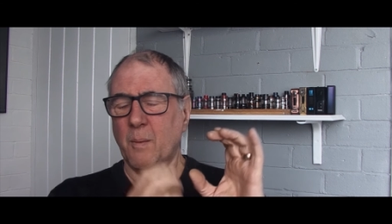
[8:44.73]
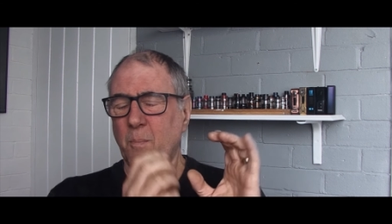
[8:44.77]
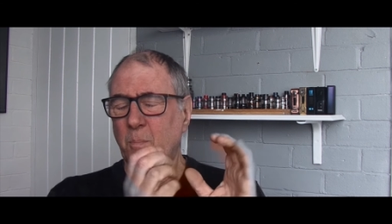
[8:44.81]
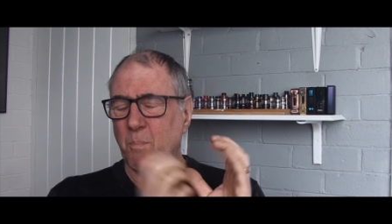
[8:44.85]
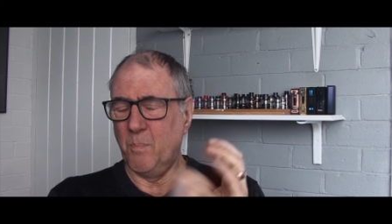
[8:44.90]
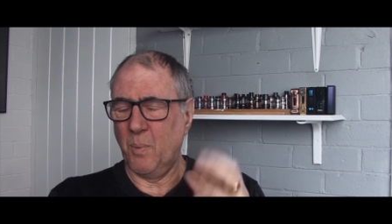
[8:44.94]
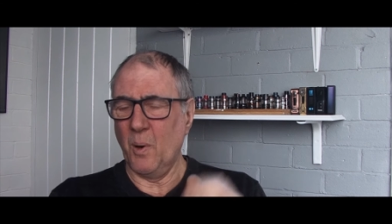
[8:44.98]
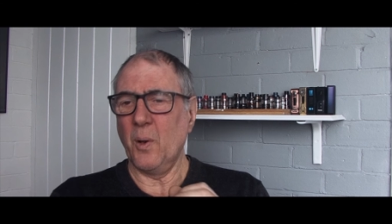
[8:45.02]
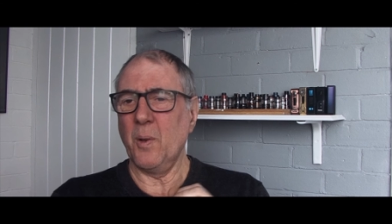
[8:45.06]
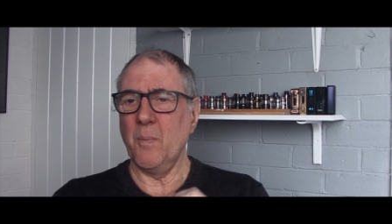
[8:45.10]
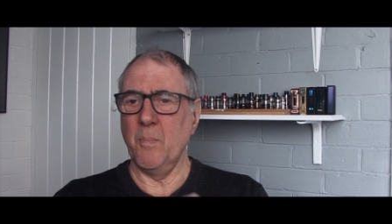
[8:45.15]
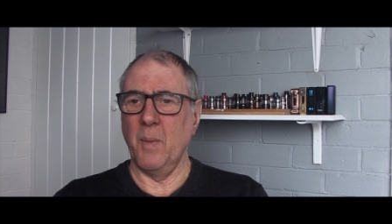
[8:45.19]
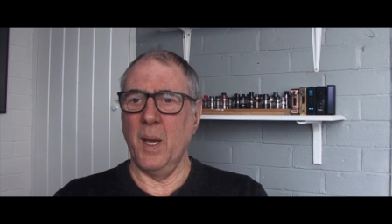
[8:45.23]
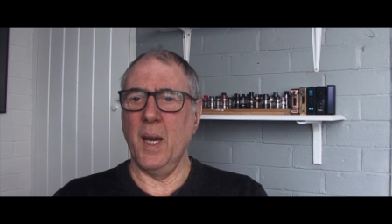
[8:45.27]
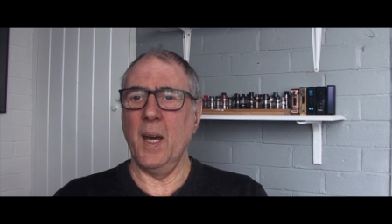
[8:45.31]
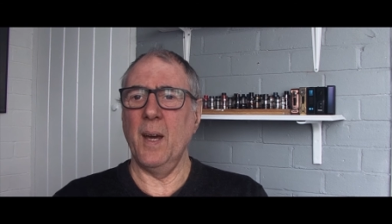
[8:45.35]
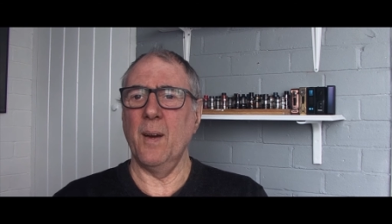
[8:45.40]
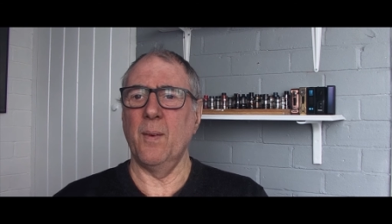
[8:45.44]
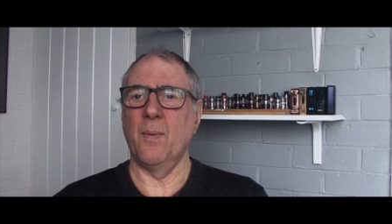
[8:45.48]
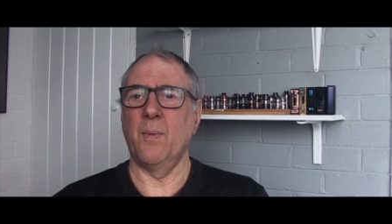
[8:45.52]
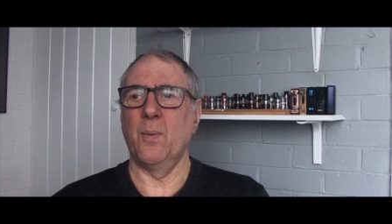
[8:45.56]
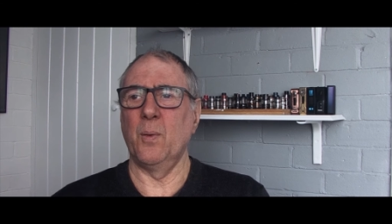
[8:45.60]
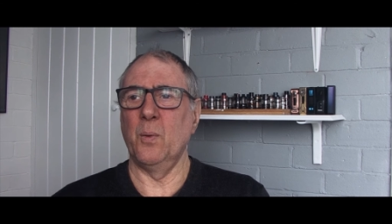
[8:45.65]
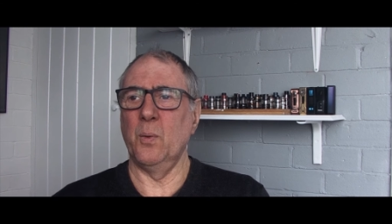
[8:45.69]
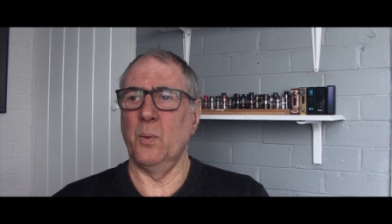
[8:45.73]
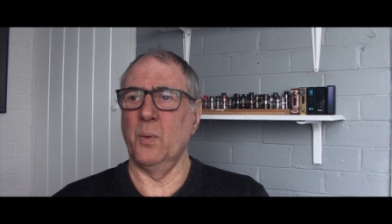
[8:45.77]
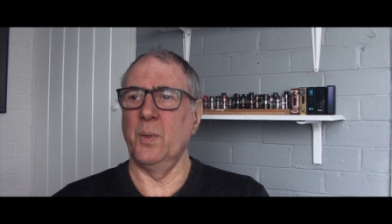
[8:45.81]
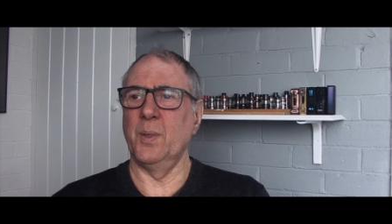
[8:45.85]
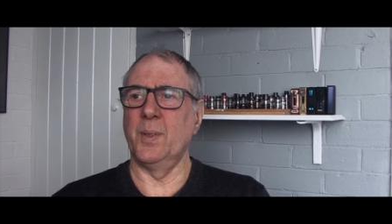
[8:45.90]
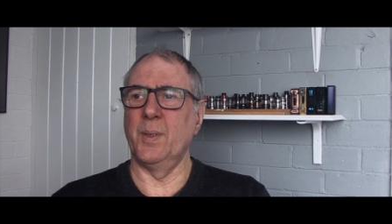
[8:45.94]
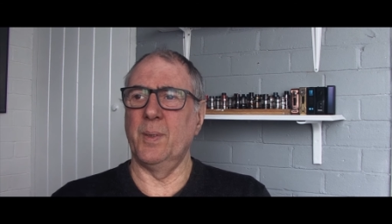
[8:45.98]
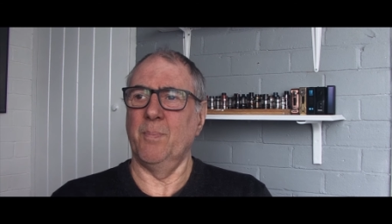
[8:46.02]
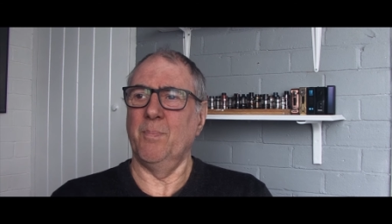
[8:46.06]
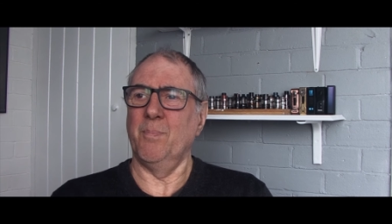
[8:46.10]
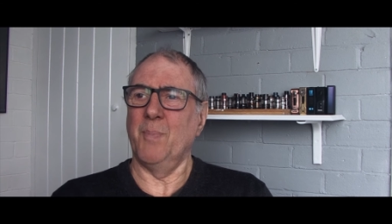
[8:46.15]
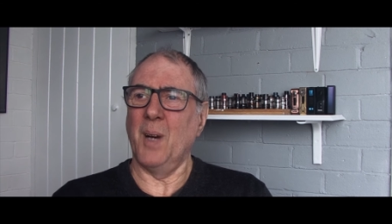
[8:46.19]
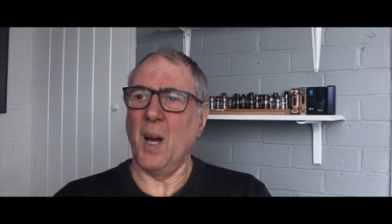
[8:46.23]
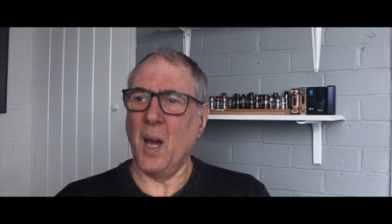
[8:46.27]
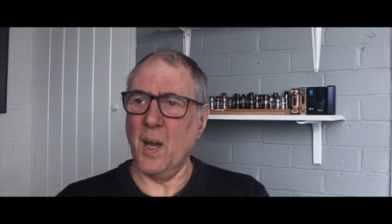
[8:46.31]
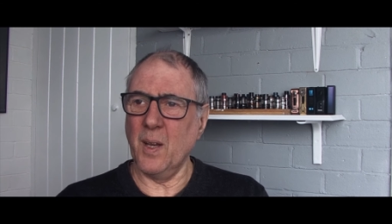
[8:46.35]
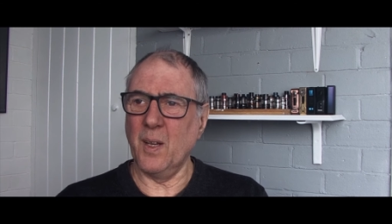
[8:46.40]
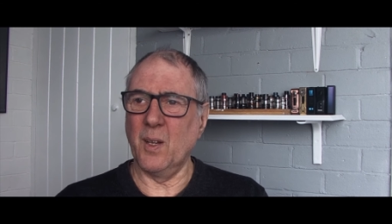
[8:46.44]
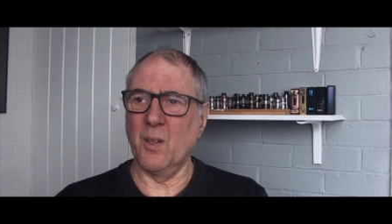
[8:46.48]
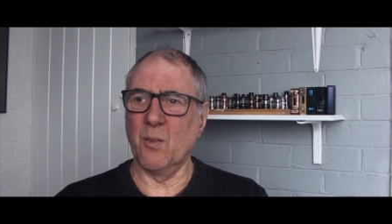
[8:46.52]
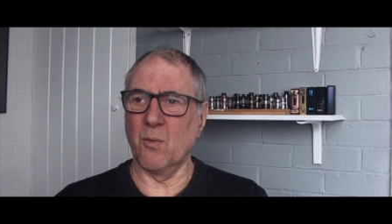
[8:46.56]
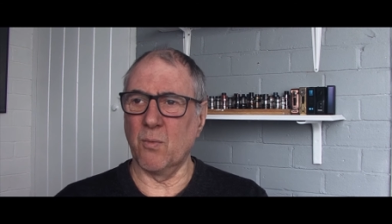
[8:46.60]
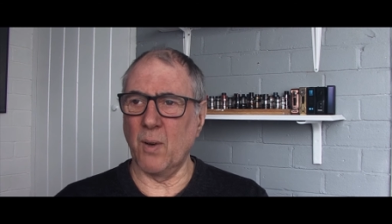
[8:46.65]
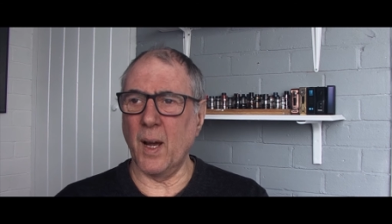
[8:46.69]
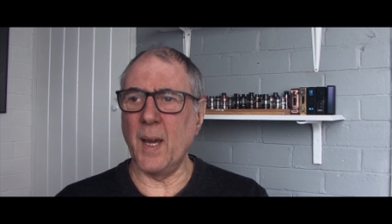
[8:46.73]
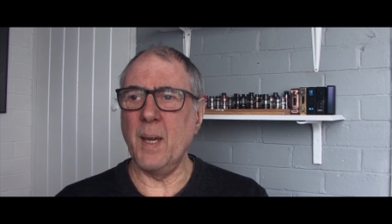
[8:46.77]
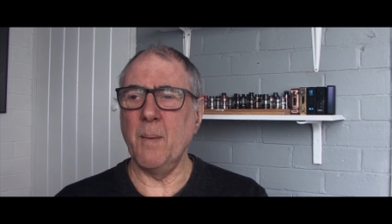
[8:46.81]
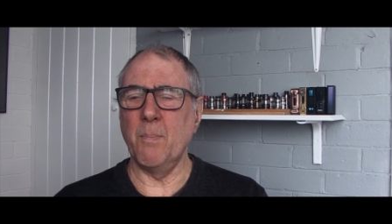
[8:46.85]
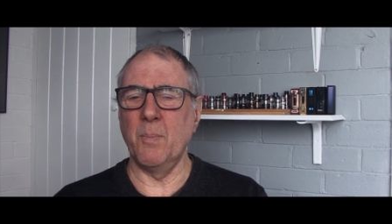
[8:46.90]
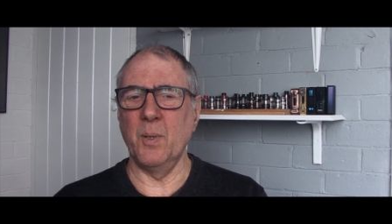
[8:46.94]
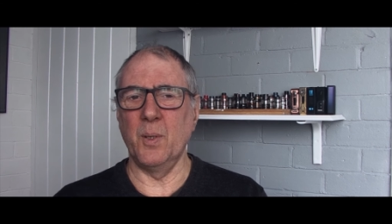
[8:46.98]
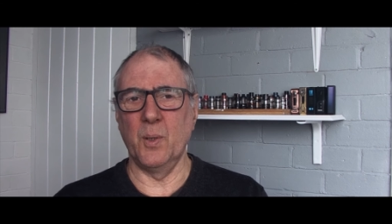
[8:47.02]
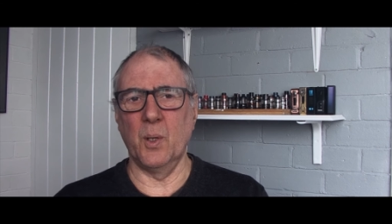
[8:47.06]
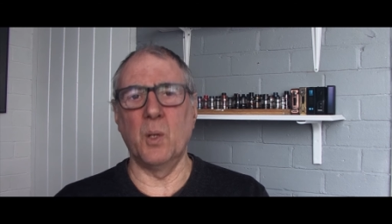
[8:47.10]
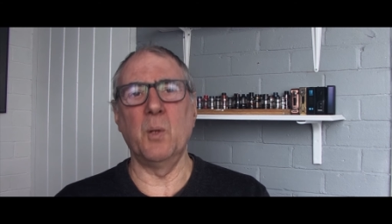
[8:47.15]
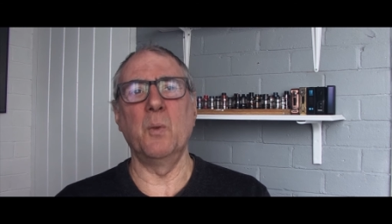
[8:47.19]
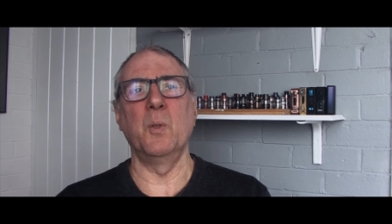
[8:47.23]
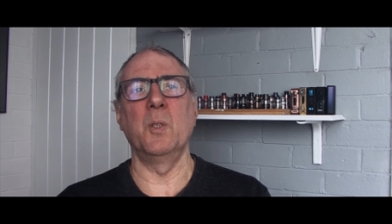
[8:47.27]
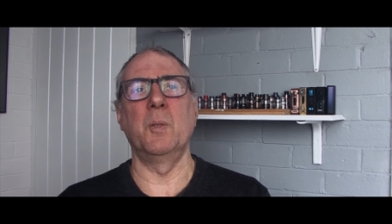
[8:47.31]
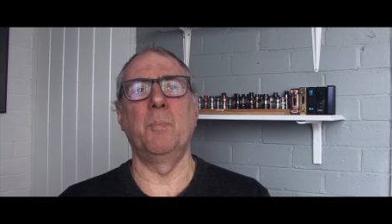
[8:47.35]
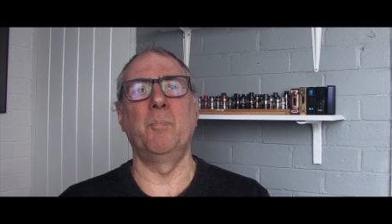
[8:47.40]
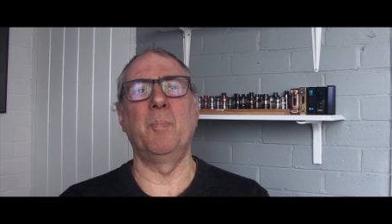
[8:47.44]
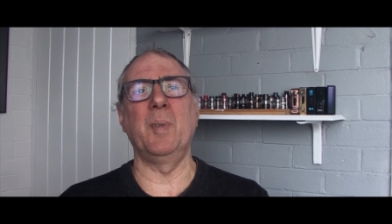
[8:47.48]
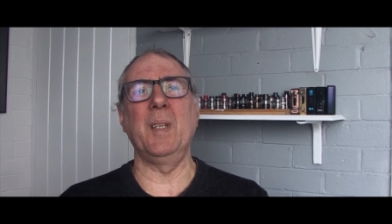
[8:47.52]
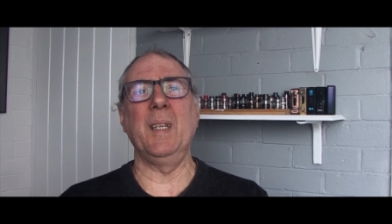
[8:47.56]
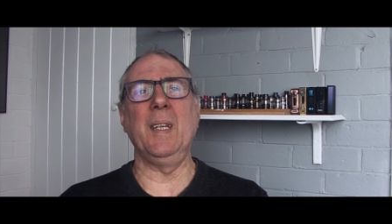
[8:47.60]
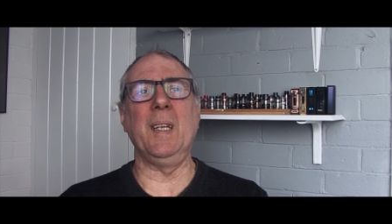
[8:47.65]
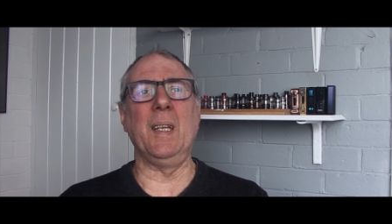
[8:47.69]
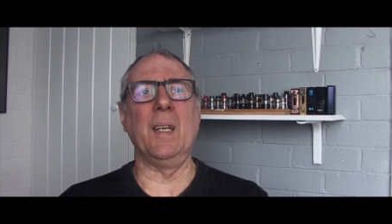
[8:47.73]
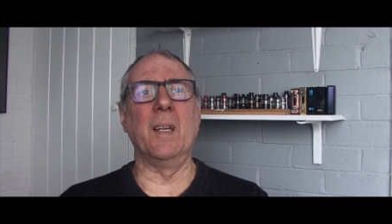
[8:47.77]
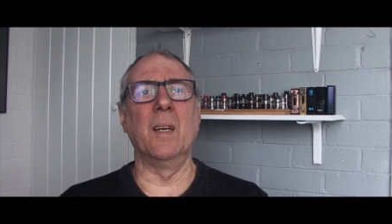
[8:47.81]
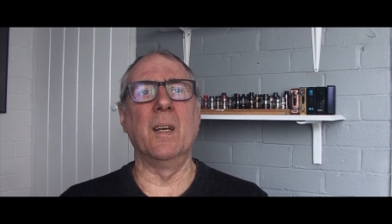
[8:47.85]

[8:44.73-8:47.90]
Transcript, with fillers: bottom airflows, my gripe has always been